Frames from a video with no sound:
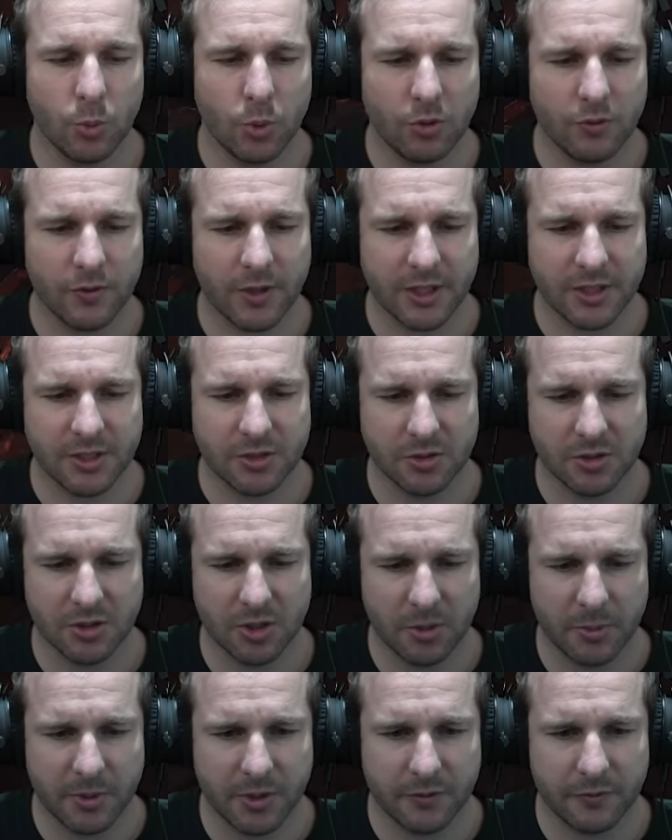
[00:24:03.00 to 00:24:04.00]
you will run into a
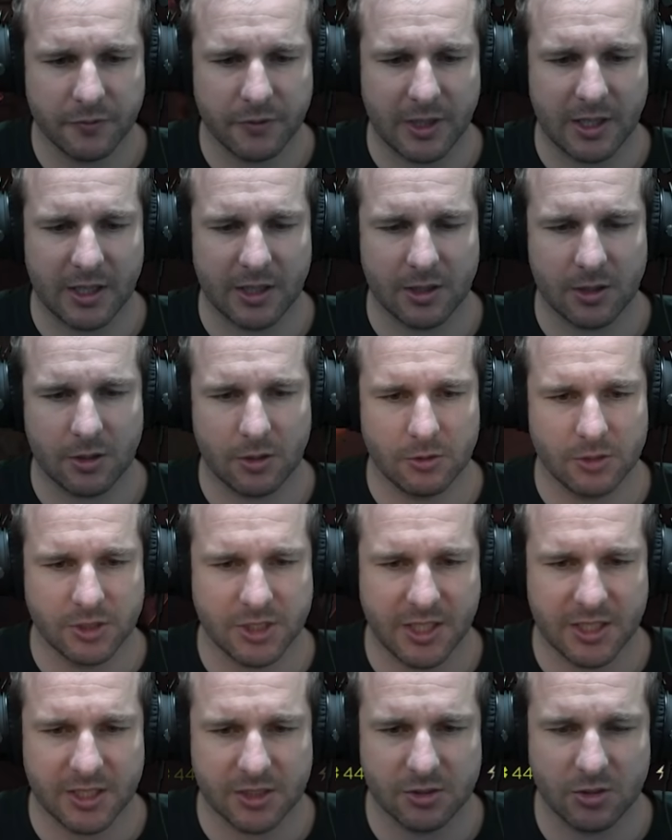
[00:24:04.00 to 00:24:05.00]
little bit of
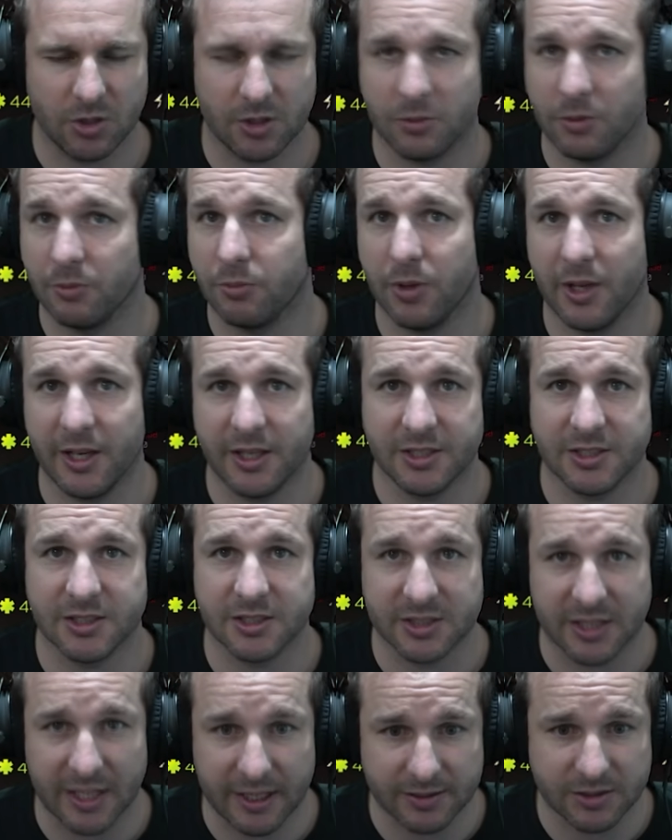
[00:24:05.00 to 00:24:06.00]
contact like with players
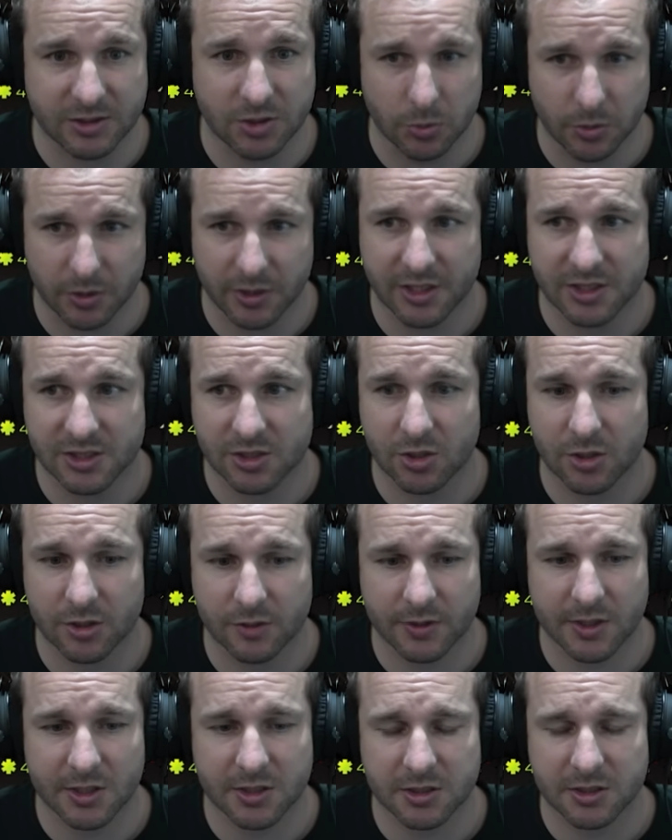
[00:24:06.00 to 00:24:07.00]
and scavs doing these
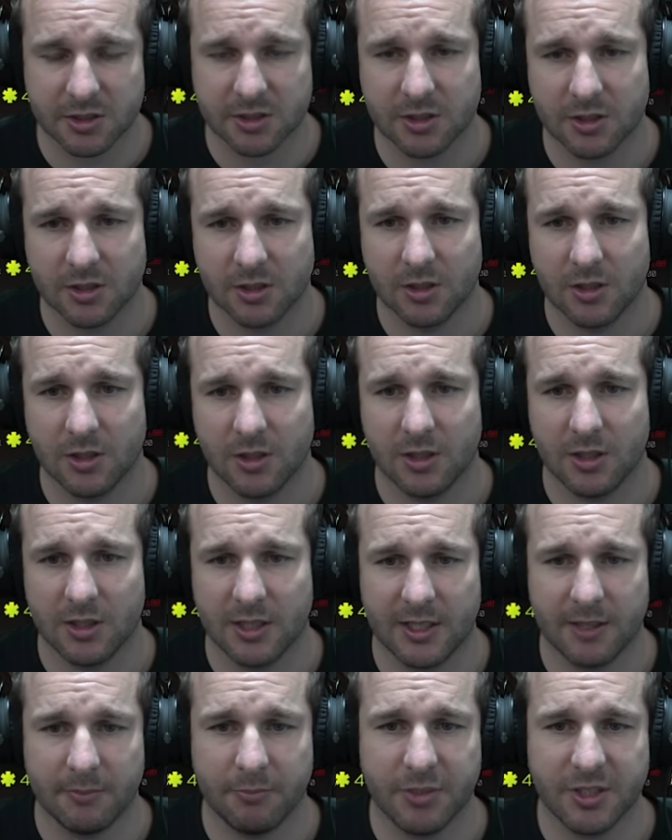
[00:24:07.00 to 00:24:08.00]
kind of runs.
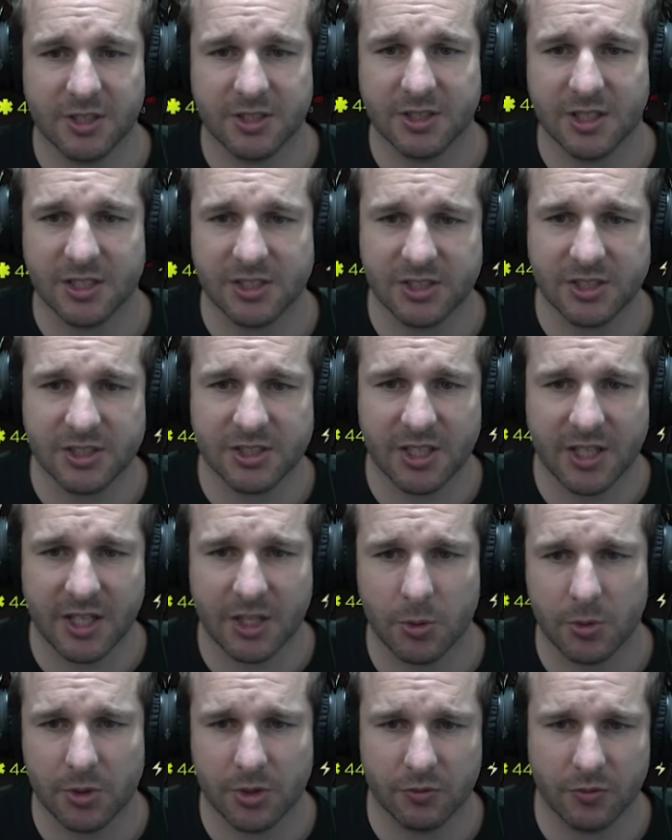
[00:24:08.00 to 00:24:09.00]
But it's just to
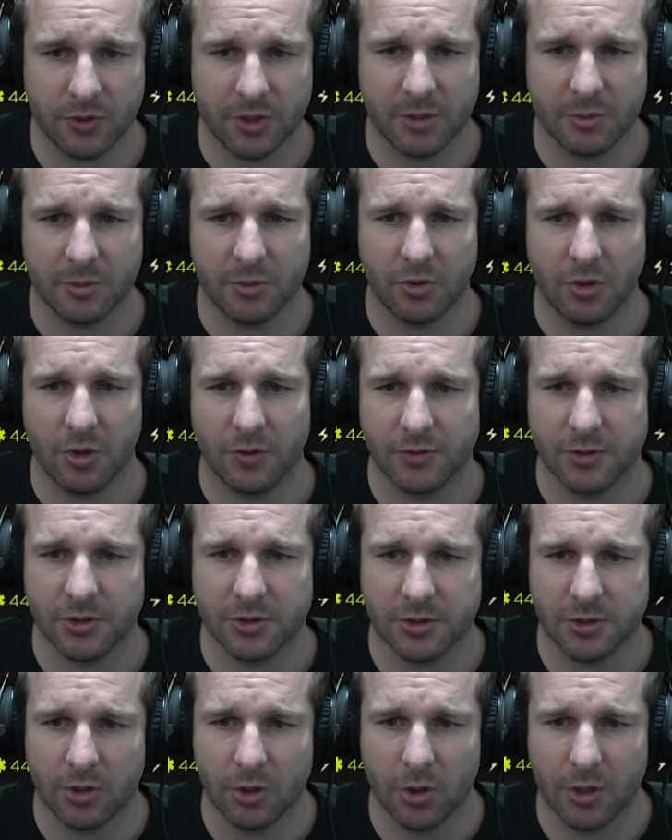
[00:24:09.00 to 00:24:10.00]
get you in the rhythm of
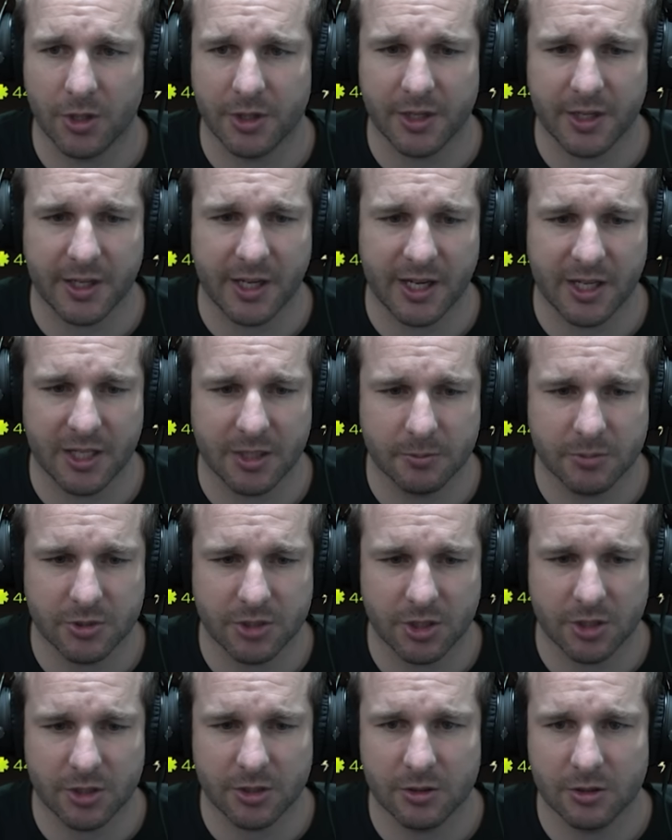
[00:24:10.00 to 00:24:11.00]
just learning the game.
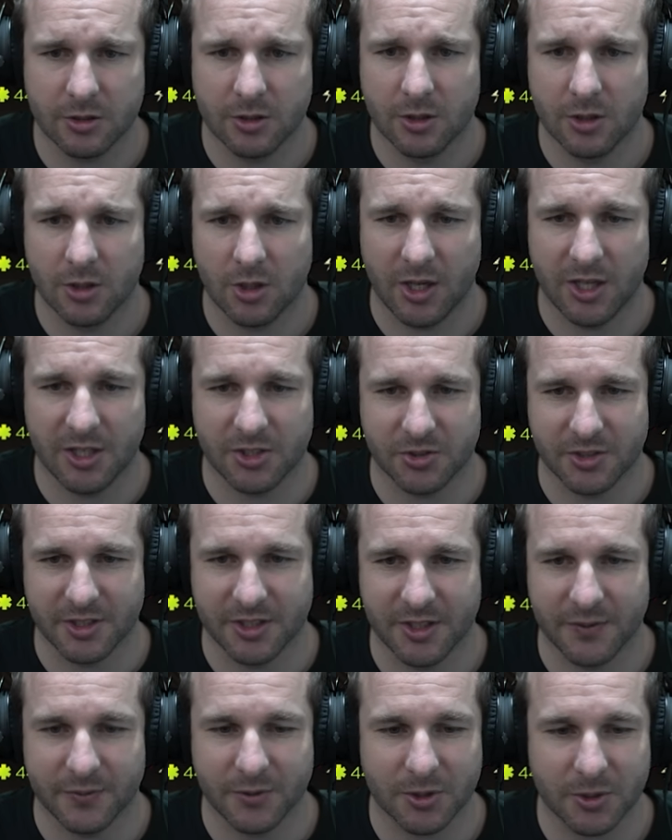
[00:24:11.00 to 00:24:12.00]
So I do
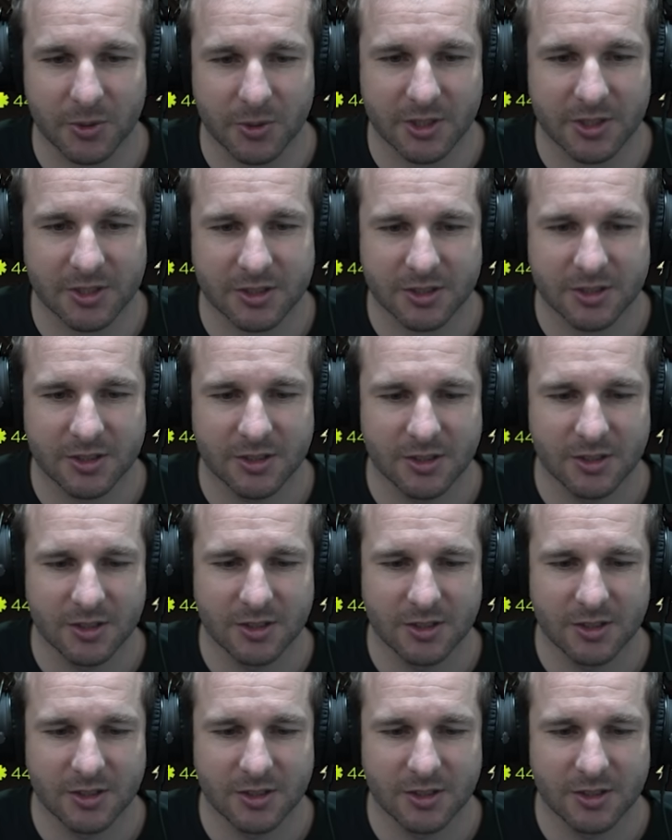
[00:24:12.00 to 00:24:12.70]
need that for a quest.